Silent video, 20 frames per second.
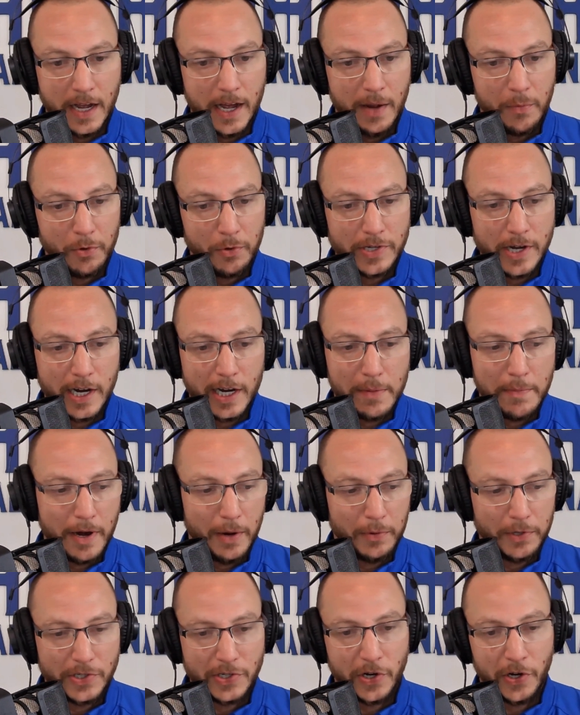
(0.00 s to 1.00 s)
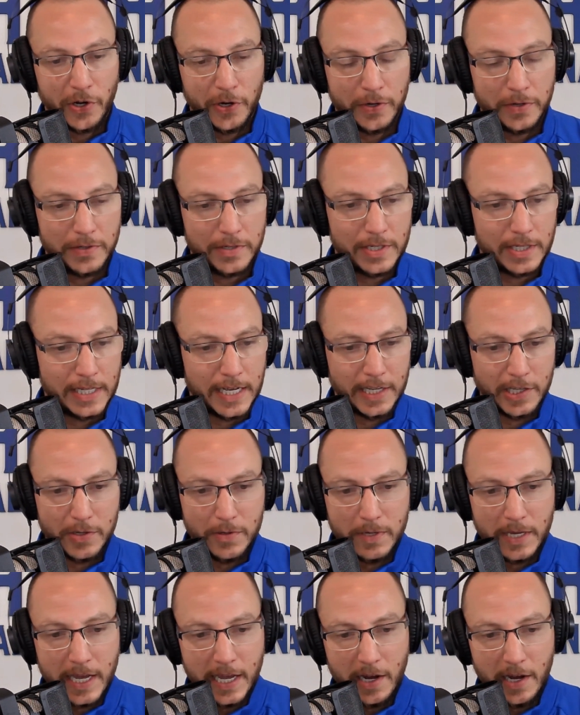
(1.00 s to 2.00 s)
We're talking about returns
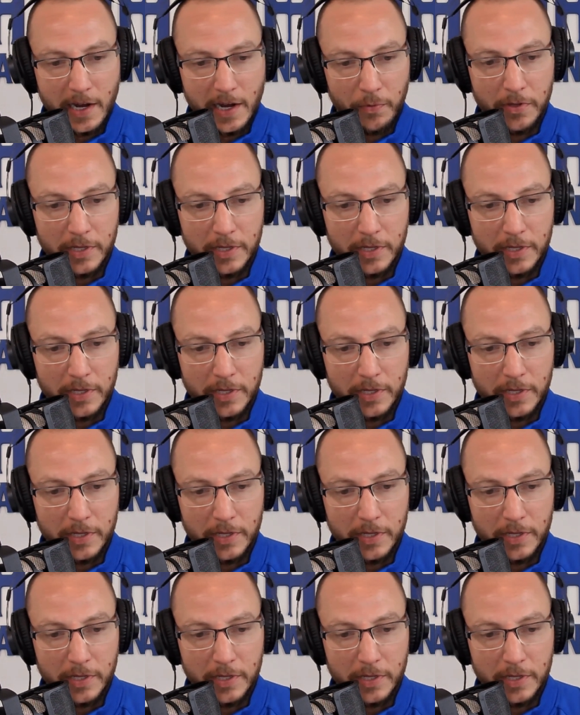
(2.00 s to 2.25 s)
that you can't